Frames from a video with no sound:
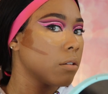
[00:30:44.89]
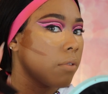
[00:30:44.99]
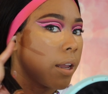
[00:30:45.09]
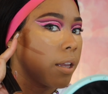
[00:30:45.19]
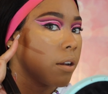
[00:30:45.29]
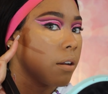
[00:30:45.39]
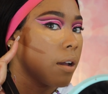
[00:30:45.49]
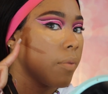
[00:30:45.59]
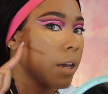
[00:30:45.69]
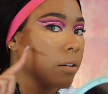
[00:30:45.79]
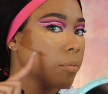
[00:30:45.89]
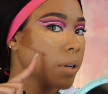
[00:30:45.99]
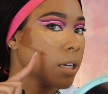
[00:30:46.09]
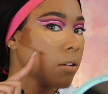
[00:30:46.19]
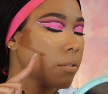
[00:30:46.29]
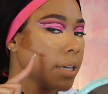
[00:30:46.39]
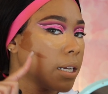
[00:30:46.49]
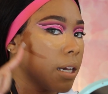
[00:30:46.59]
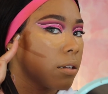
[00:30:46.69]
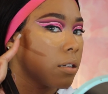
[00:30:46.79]
right here. I'm not gonna bring it all the way
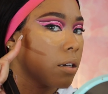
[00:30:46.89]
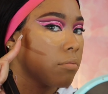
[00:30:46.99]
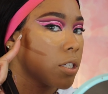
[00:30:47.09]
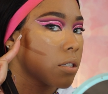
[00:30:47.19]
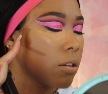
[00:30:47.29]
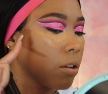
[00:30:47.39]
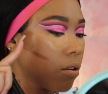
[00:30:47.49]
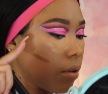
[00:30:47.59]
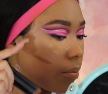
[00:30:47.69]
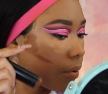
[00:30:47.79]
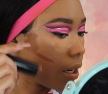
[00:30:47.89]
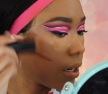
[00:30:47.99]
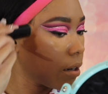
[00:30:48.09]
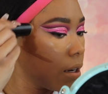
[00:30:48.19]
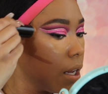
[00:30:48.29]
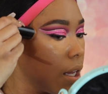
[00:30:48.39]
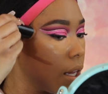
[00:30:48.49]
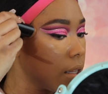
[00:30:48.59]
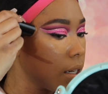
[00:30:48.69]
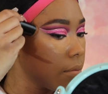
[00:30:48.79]
down. I'm just gonna go up right here.
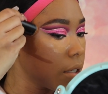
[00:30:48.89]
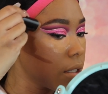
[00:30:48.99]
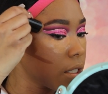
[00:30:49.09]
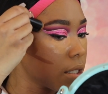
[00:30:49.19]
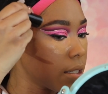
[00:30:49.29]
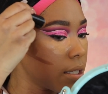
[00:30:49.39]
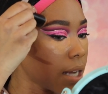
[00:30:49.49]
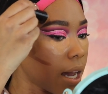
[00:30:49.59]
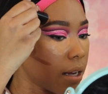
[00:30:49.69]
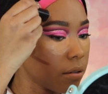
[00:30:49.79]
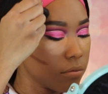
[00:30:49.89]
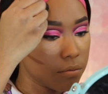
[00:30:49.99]
And then I'm gonna just dot.